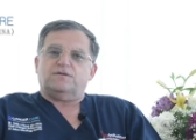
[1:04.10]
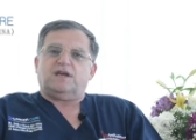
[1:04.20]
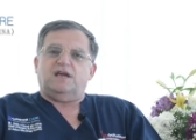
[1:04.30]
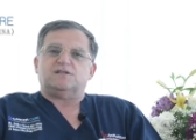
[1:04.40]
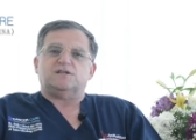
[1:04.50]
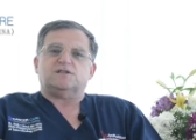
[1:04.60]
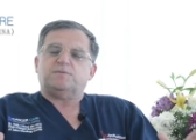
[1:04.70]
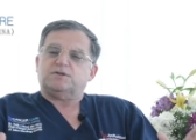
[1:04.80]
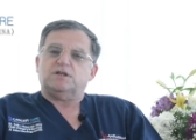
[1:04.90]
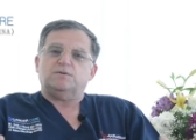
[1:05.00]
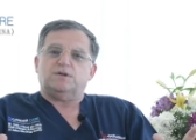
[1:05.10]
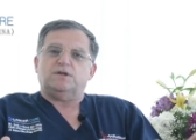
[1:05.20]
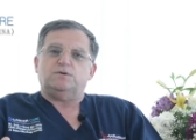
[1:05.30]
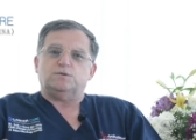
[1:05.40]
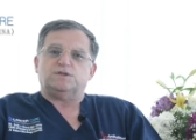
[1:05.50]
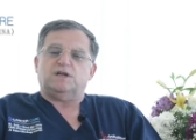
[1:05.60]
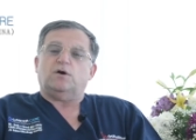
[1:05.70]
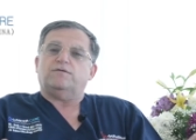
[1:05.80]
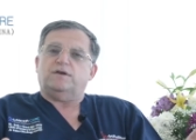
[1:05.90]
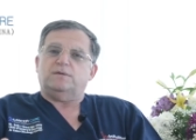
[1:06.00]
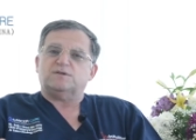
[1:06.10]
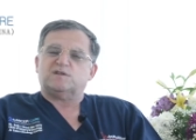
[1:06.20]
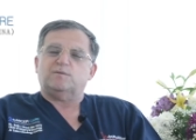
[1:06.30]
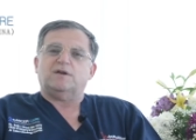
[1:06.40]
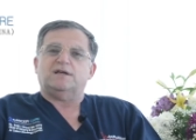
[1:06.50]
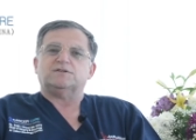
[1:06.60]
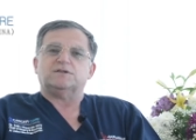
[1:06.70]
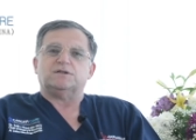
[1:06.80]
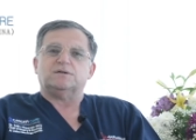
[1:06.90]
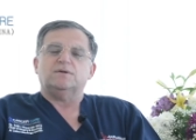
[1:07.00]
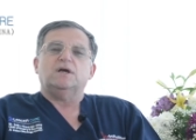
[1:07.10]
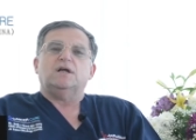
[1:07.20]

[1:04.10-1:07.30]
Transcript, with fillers: the cases, especially with the using of the NIM stimulator,